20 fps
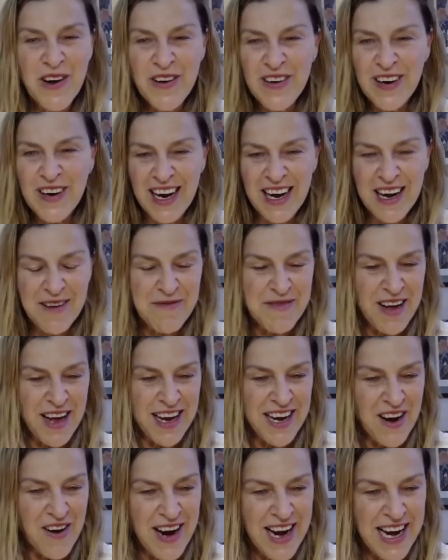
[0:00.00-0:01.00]
I
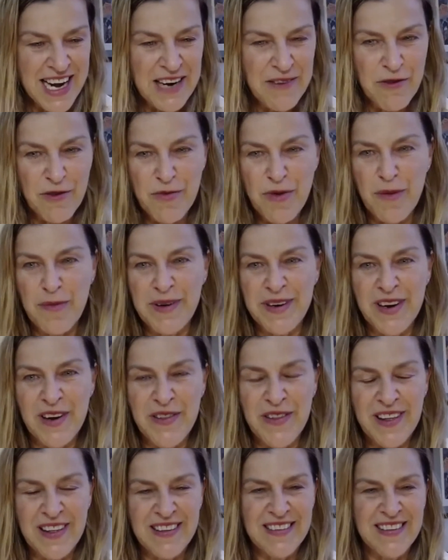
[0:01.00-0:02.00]
know Andy would probably know
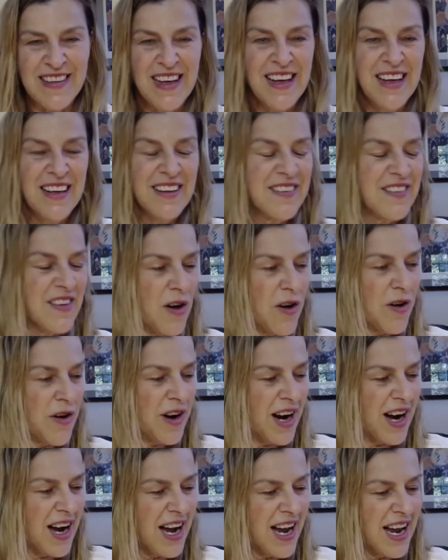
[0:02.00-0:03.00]
this.
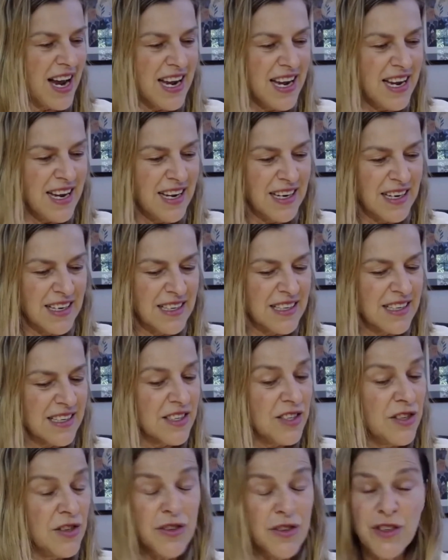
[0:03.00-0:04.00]
So
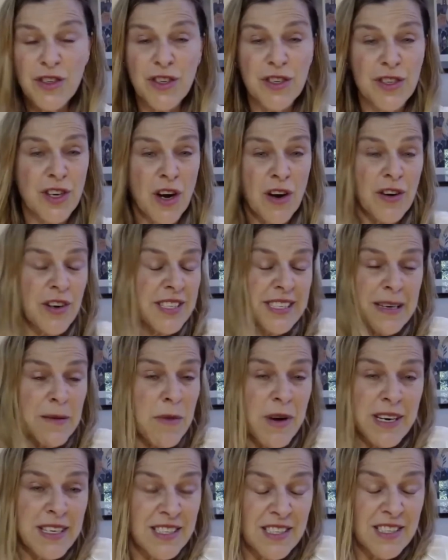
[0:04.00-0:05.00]
you don't,
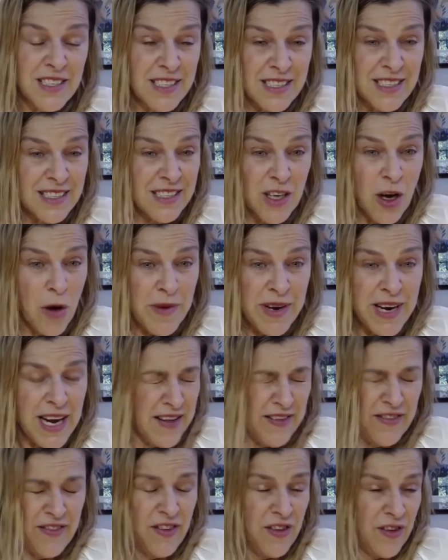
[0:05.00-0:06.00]
someone
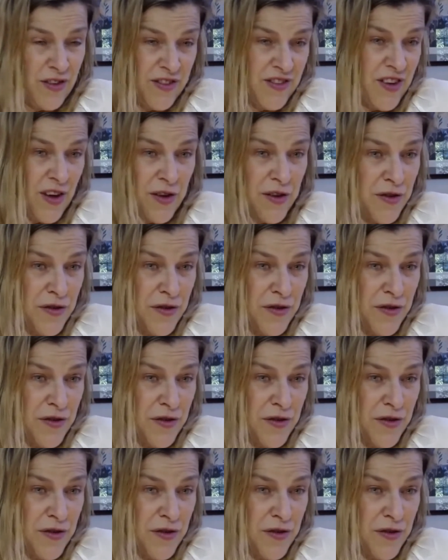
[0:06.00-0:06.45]
nominates you, so you